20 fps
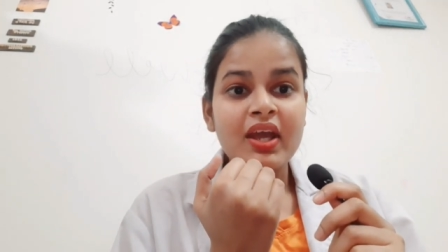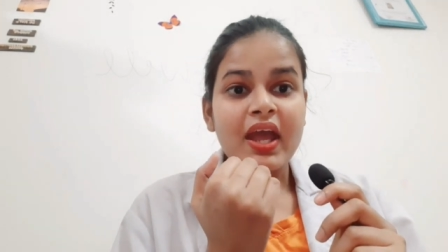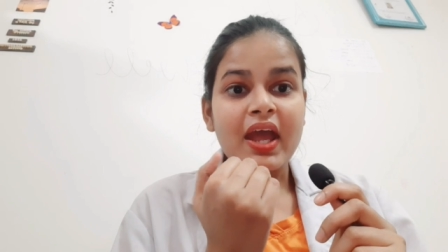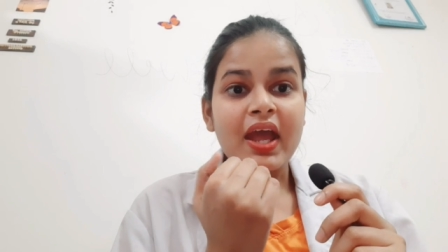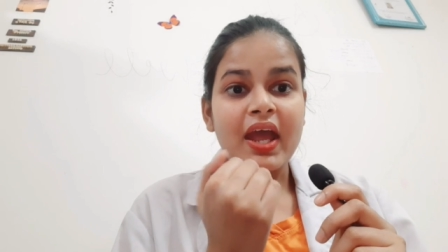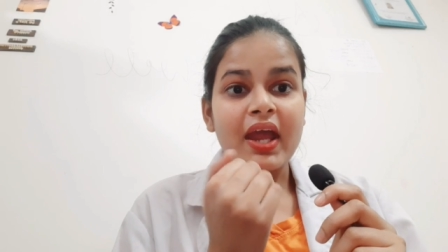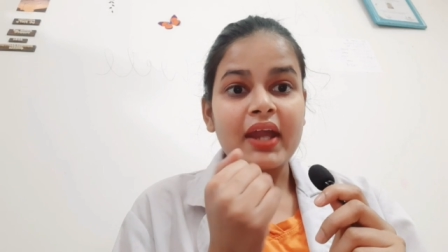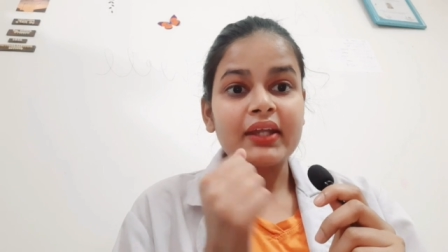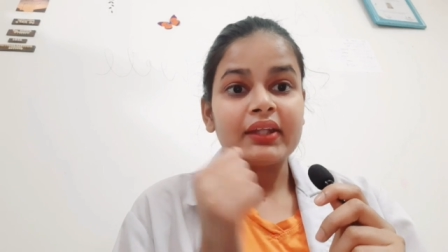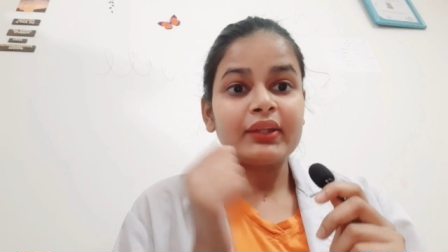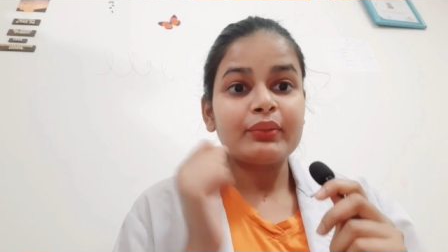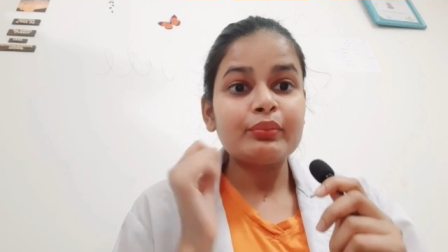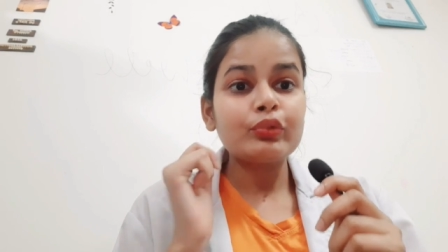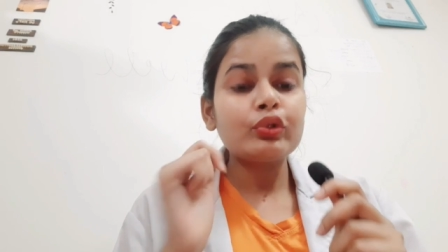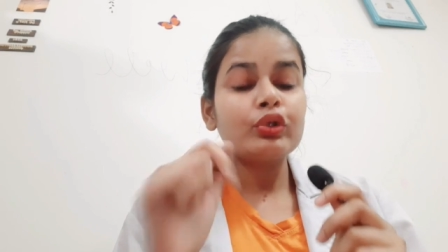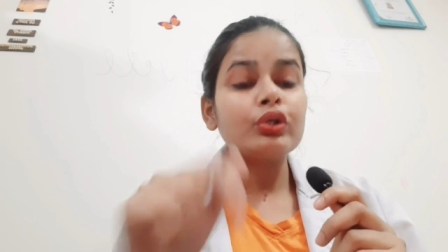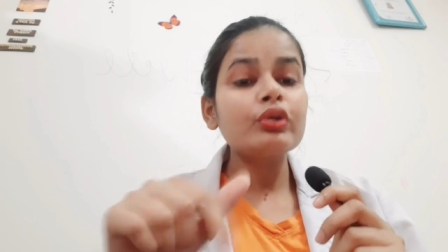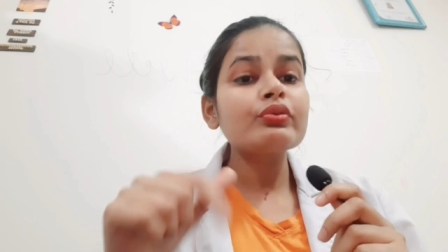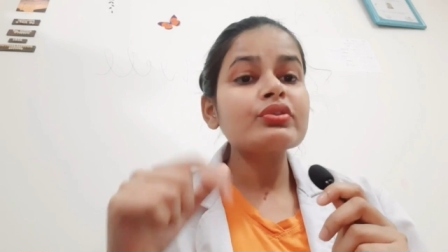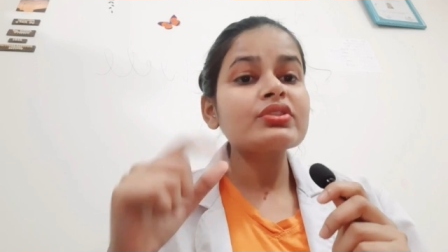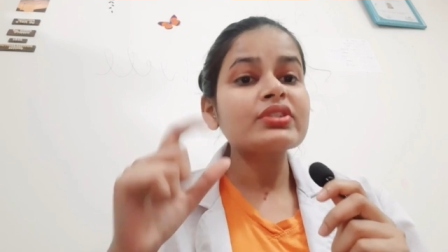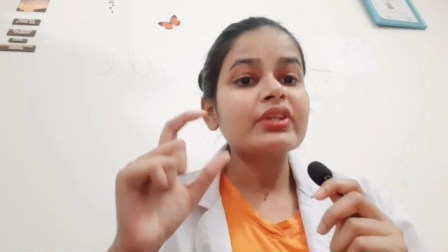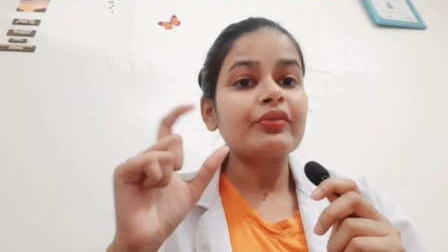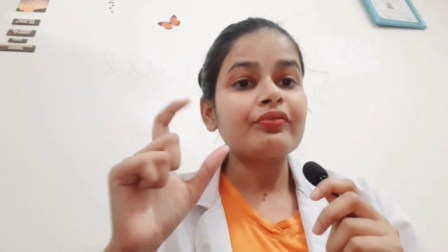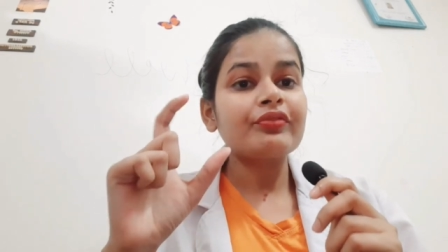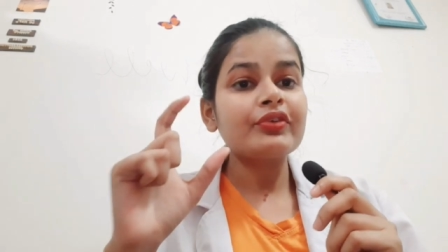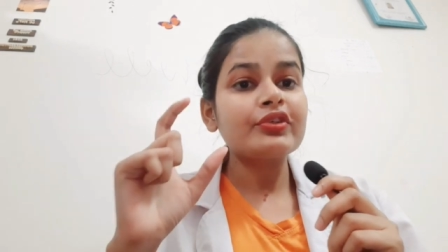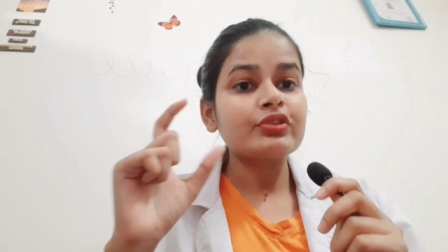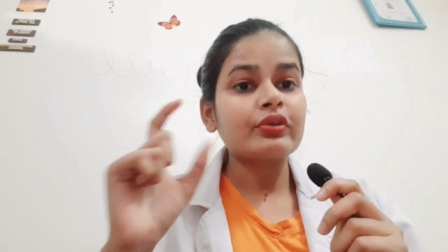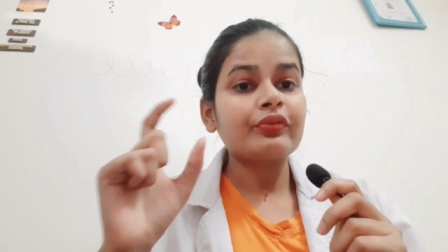and more
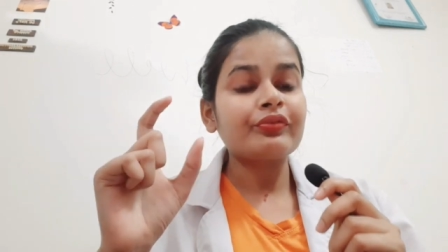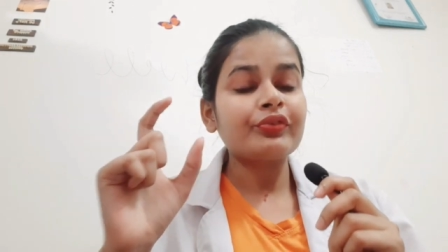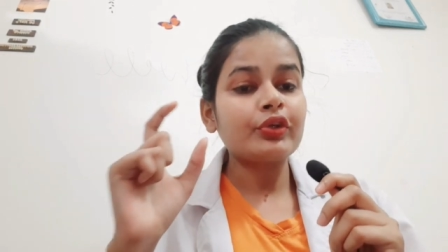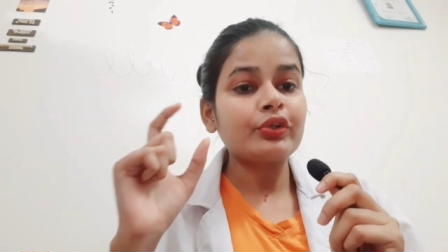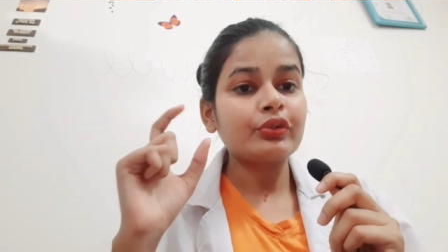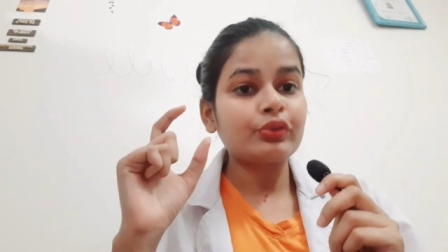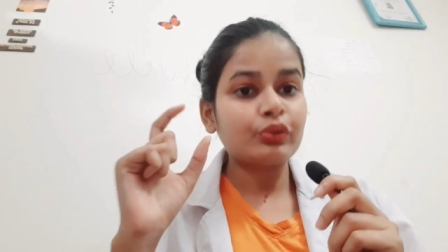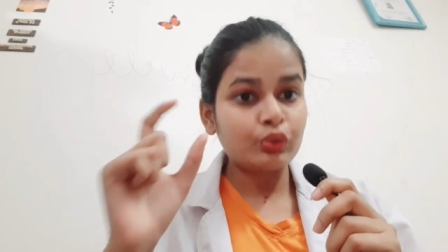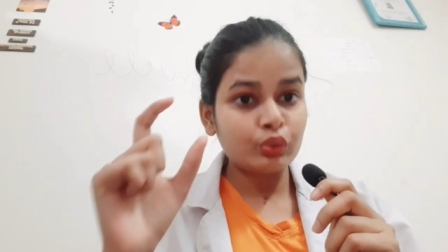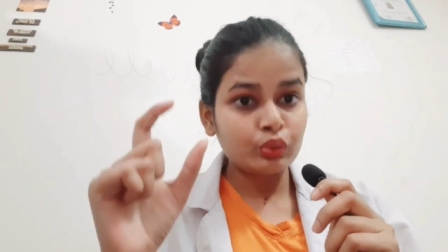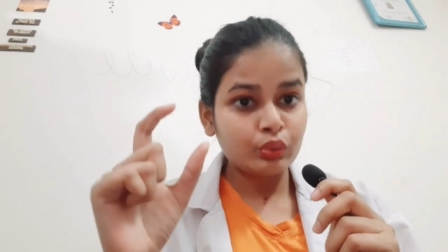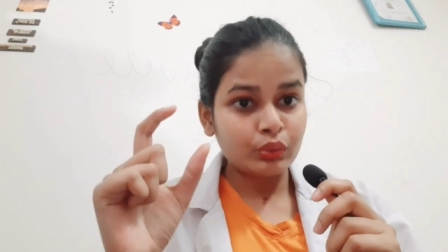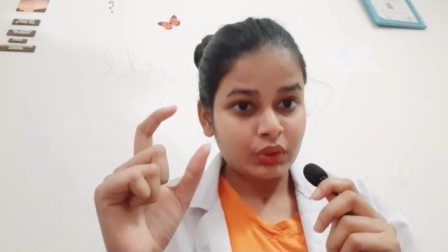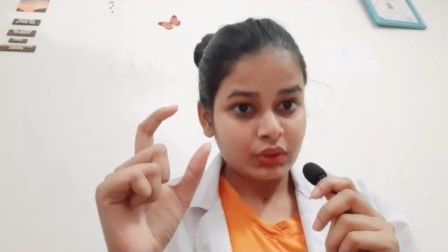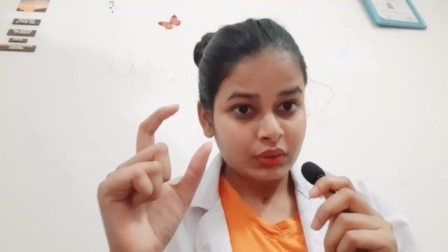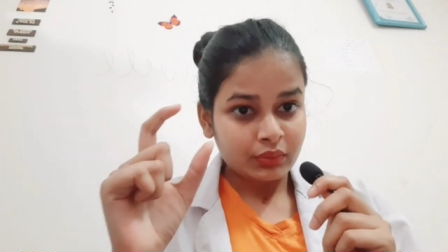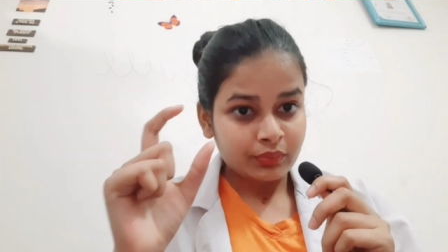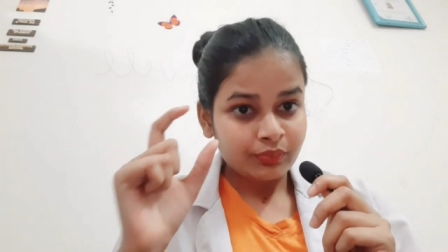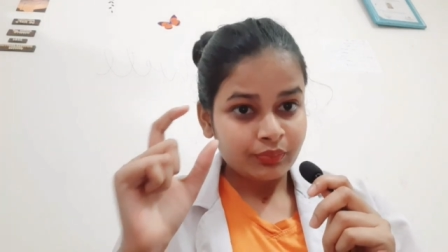surface of your tooth